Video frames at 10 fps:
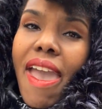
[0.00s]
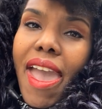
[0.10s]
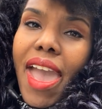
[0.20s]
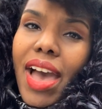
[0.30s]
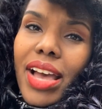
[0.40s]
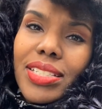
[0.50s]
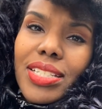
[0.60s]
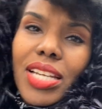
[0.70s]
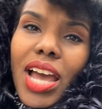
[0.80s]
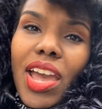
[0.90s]

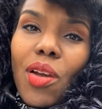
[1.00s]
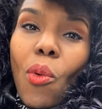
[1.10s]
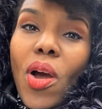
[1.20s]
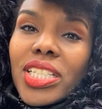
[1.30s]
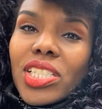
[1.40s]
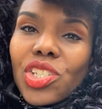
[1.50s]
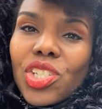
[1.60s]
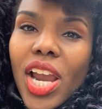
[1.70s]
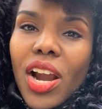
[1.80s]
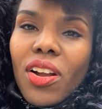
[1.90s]
And I wanted to
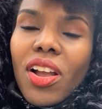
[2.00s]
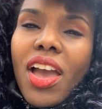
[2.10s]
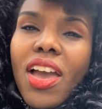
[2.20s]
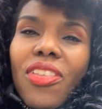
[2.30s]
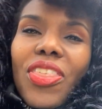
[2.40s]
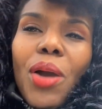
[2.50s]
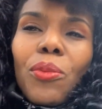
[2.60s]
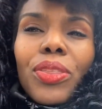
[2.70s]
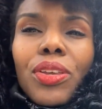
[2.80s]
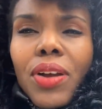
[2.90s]
share that
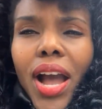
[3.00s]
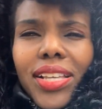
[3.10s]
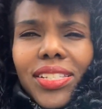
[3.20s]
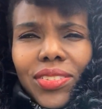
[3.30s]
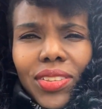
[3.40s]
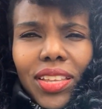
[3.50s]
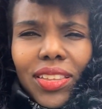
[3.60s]
with you guys,